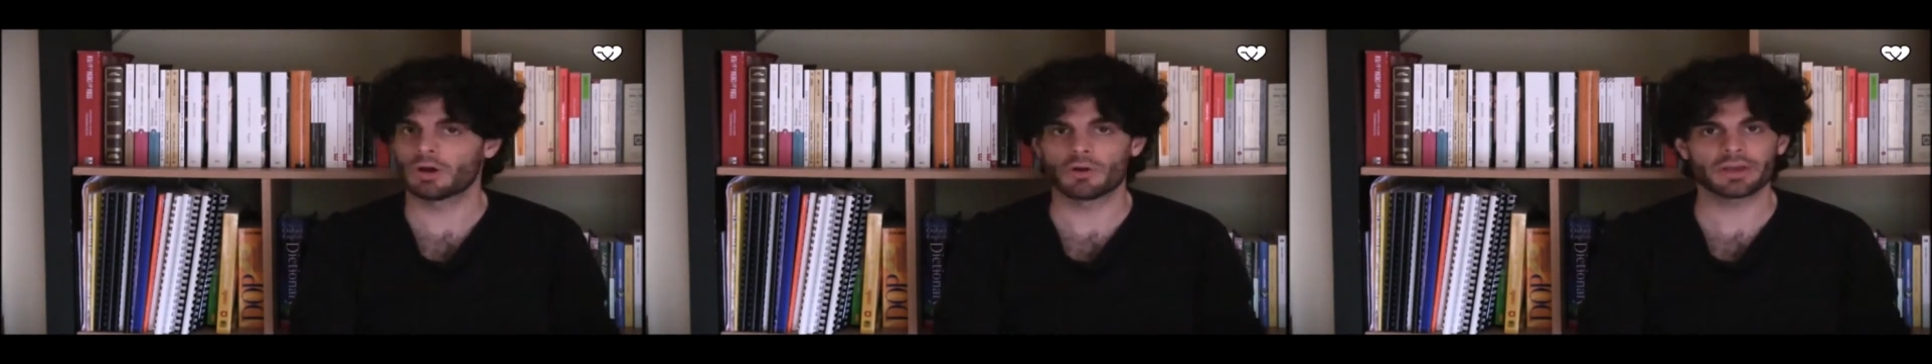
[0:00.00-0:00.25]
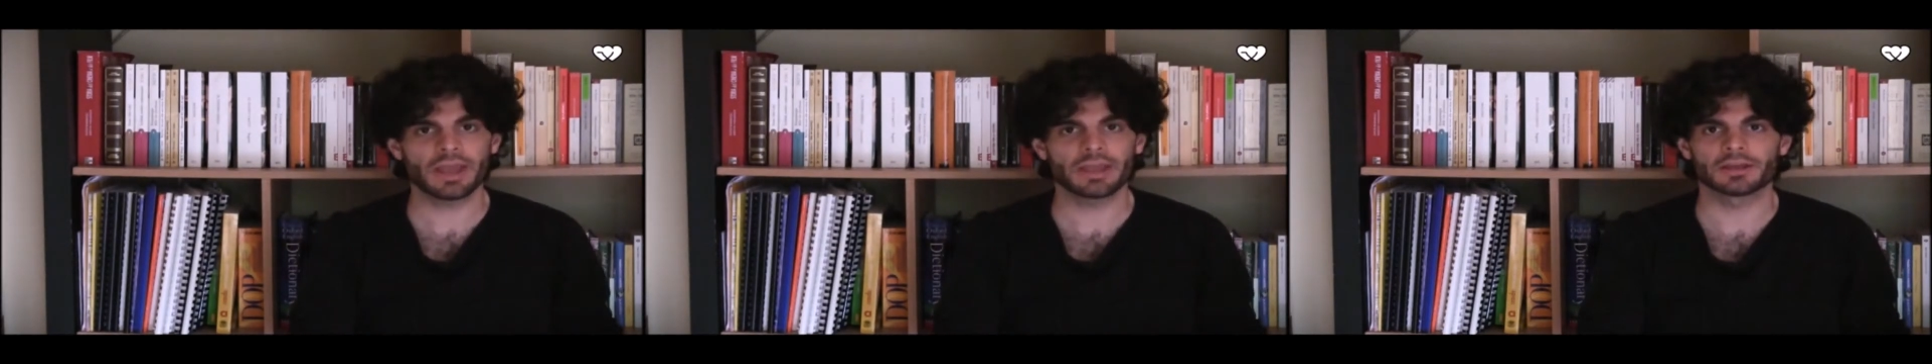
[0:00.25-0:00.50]

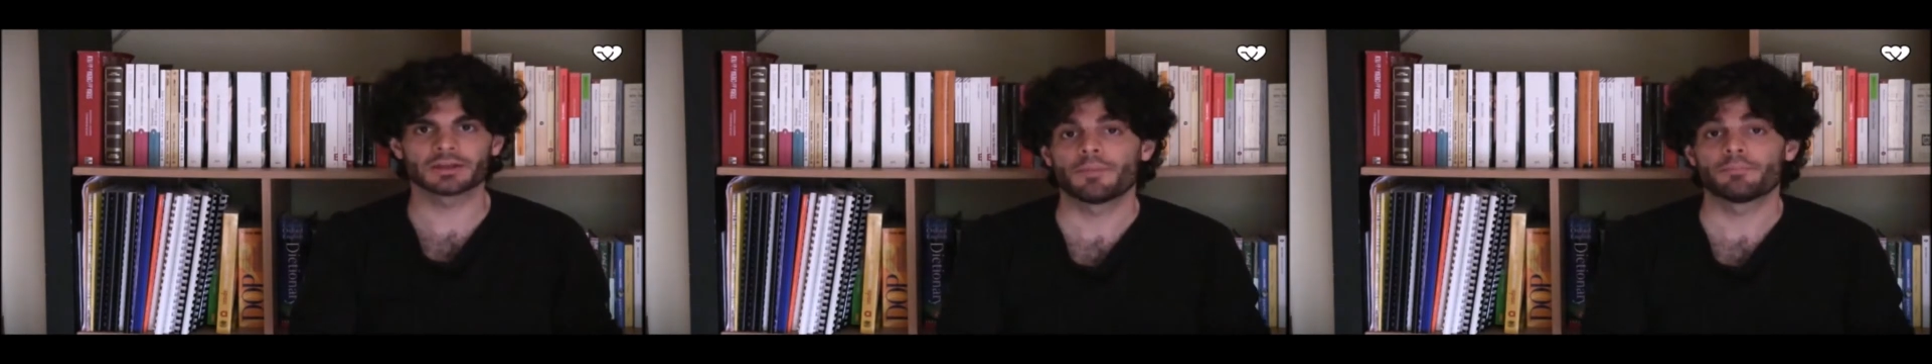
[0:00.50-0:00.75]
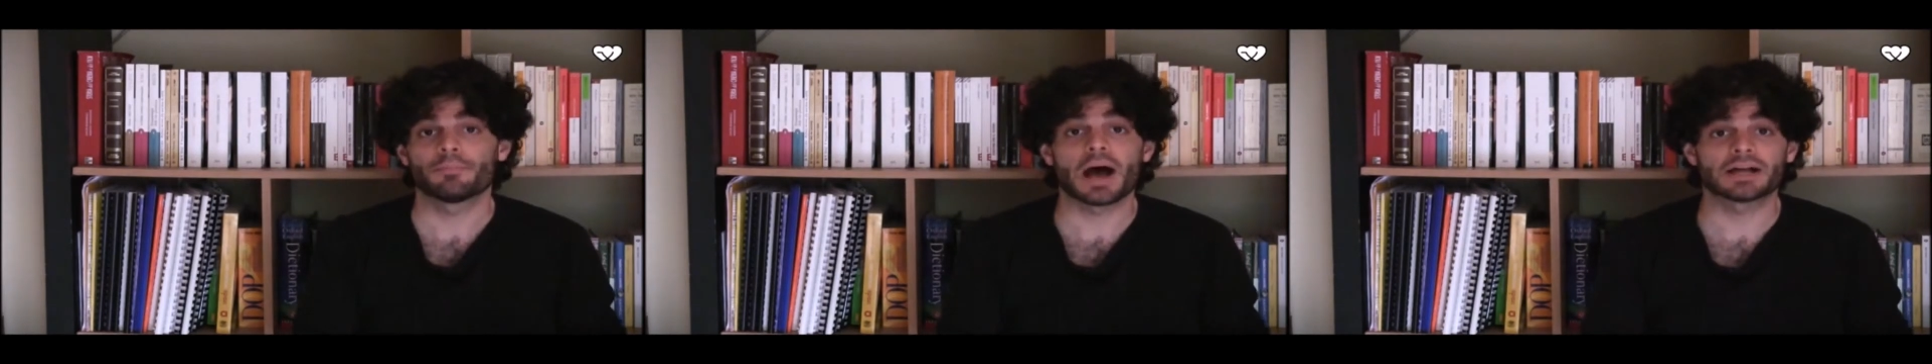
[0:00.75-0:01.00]
okay,
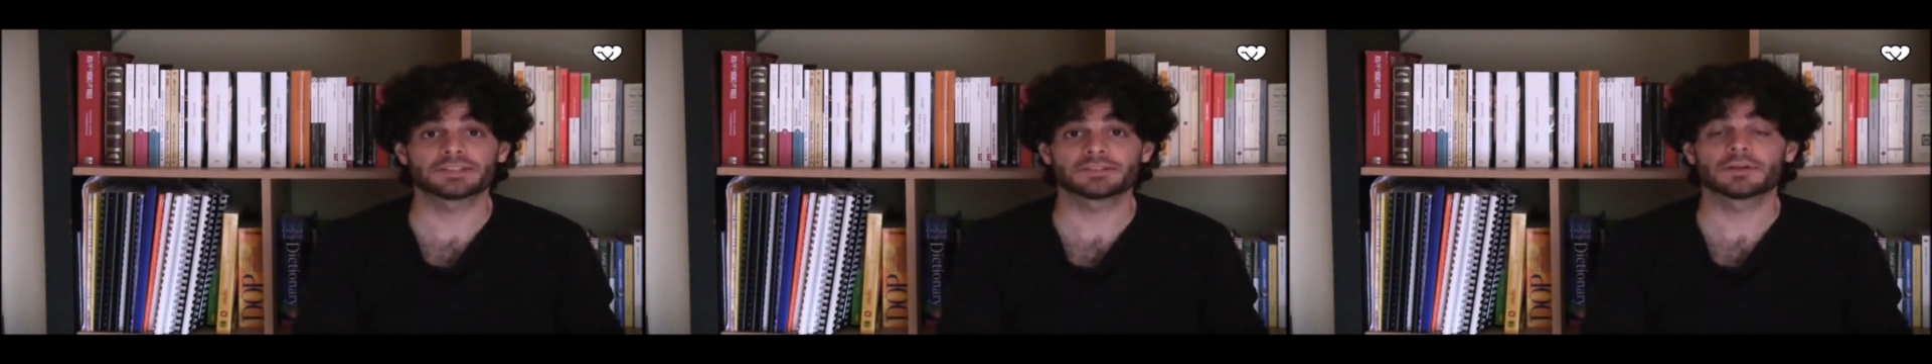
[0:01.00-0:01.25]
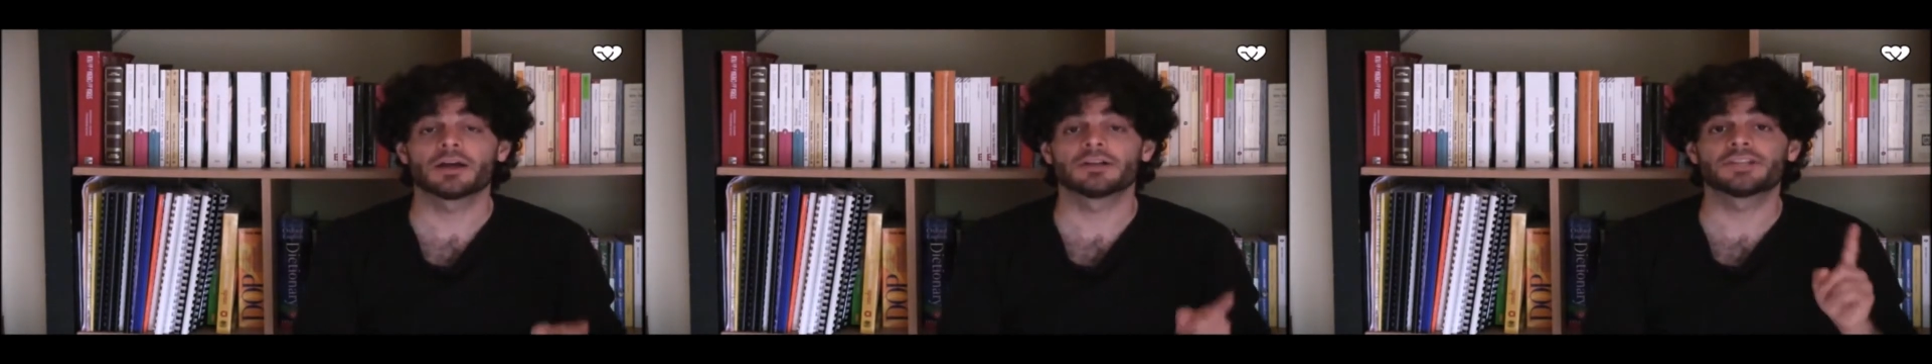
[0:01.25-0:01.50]

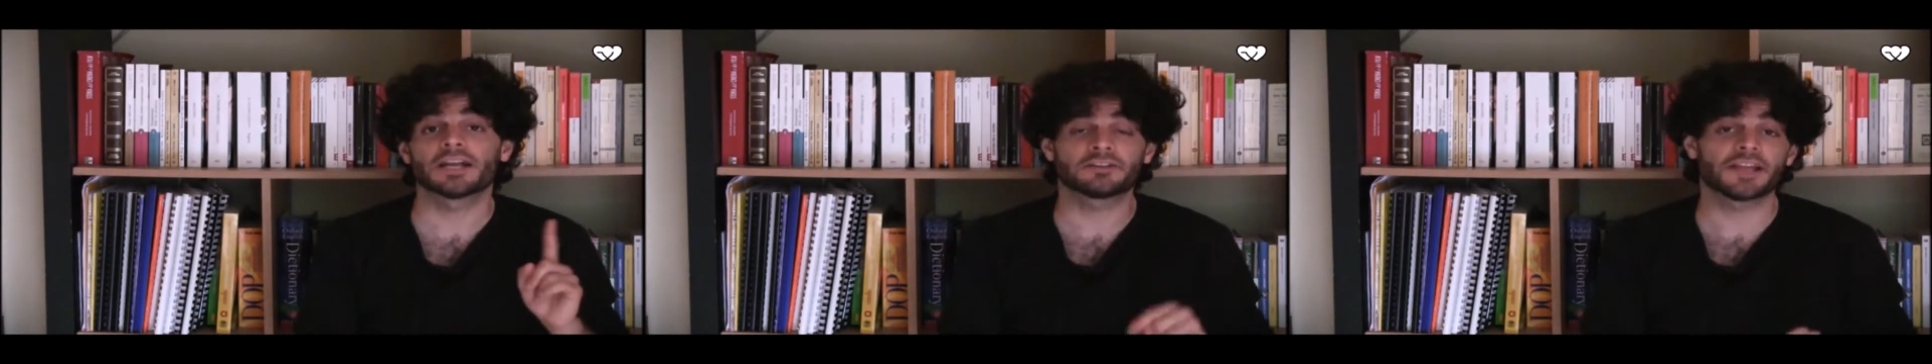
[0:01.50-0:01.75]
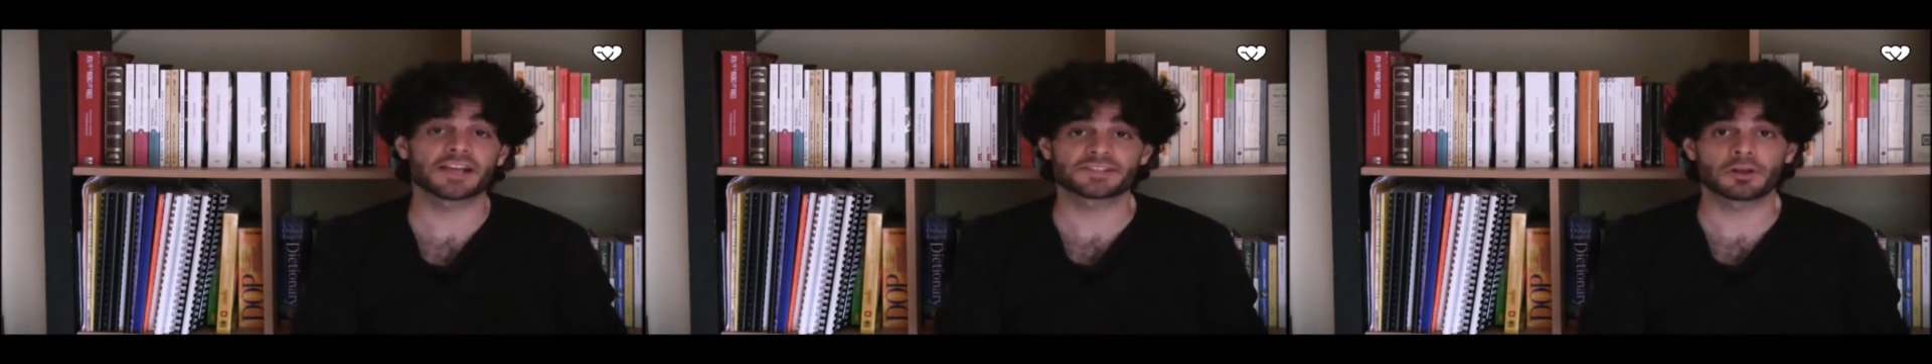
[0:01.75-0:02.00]
but
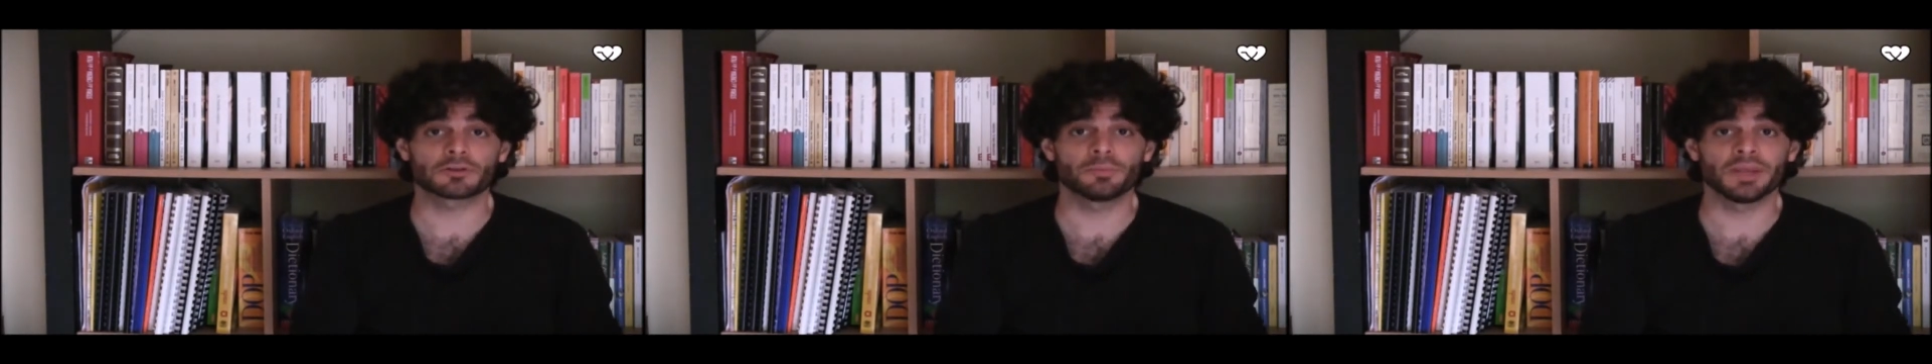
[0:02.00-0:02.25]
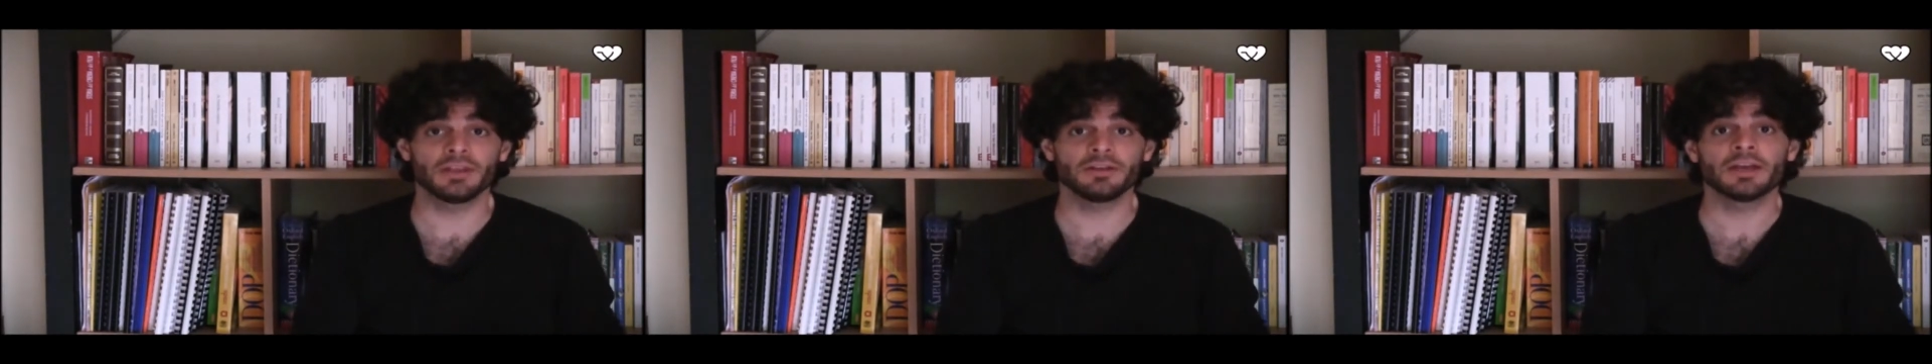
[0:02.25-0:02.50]
that does not
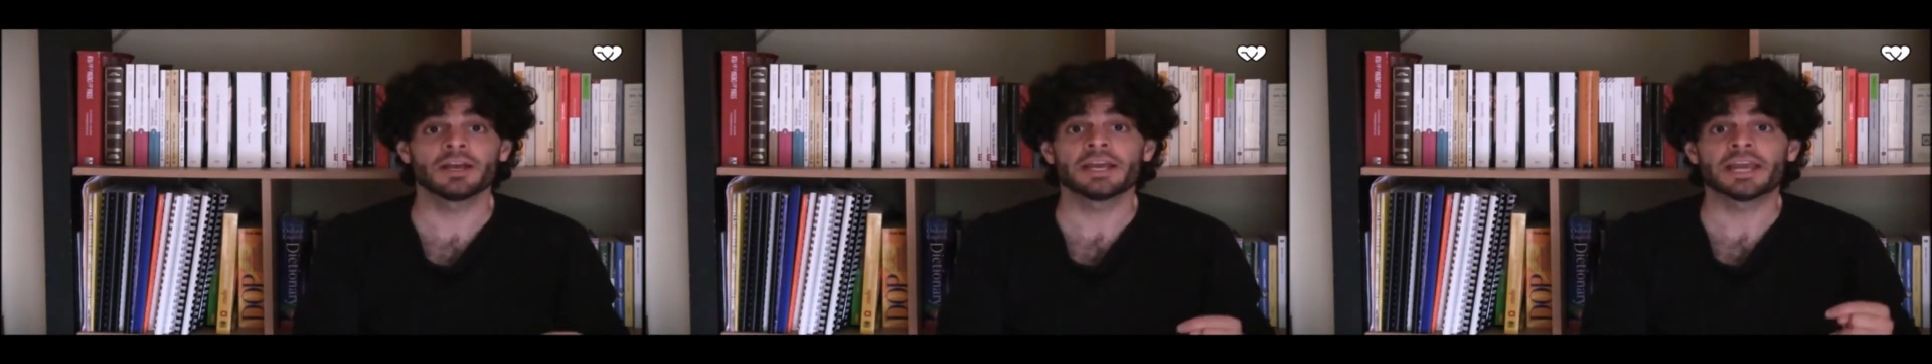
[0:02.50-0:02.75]
mean